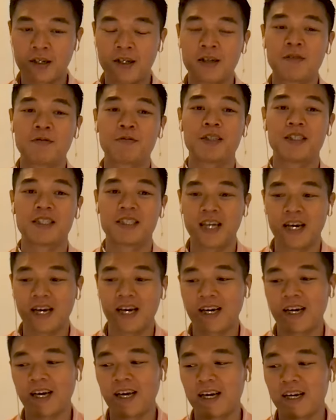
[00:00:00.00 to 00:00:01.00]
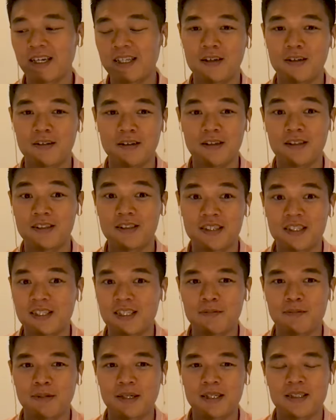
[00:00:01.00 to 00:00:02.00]
we say it is in the city,
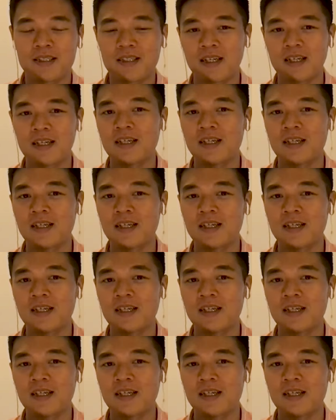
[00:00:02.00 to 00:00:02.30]
basically.